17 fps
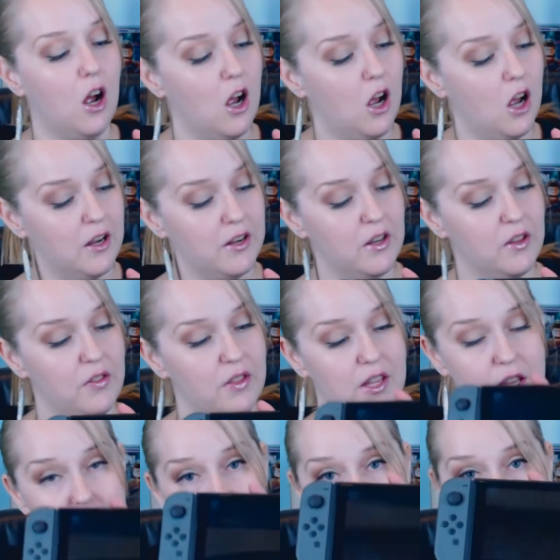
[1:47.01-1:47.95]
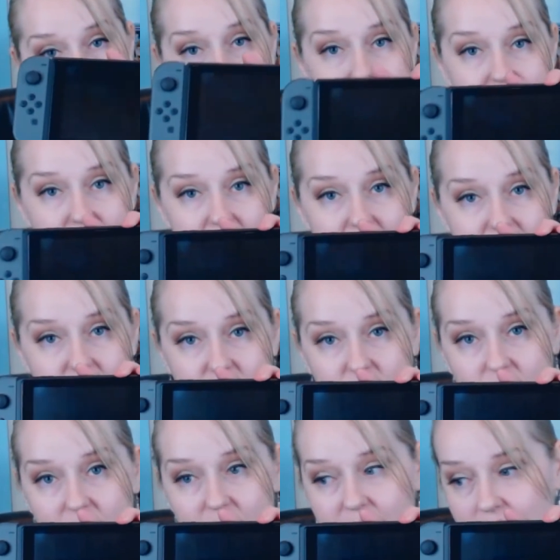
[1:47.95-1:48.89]
on the right hand
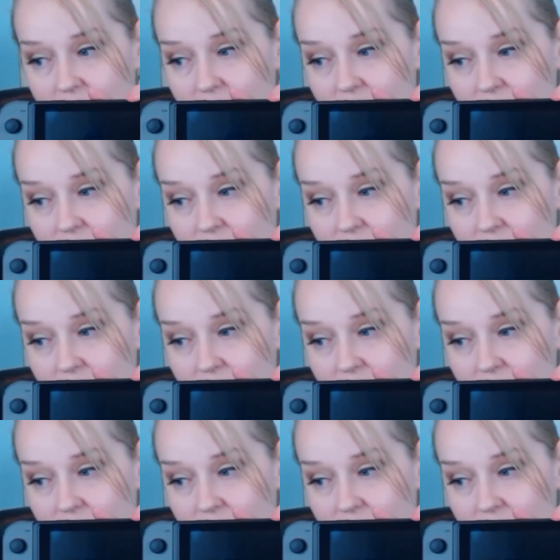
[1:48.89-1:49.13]
side